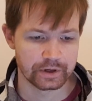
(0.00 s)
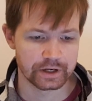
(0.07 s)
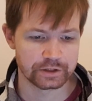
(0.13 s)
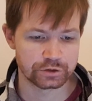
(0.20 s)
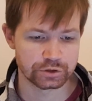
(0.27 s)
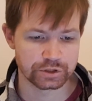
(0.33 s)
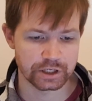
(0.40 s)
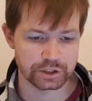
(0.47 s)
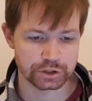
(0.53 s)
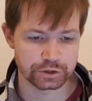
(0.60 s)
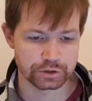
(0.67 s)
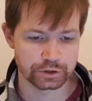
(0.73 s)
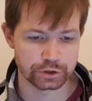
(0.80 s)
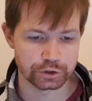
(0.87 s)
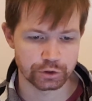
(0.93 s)

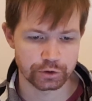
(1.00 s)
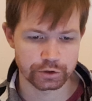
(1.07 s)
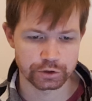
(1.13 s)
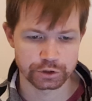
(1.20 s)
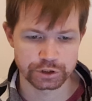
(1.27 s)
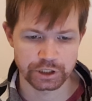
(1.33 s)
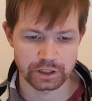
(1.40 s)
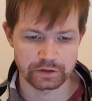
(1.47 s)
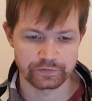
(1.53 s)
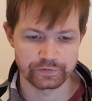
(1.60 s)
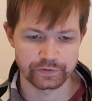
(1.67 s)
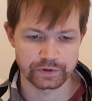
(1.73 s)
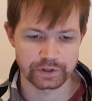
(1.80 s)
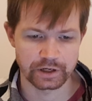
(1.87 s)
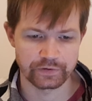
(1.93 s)
internationally a shorter shelf
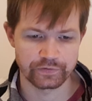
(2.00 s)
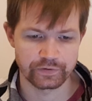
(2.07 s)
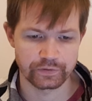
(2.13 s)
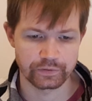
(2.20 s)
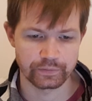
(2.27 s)
life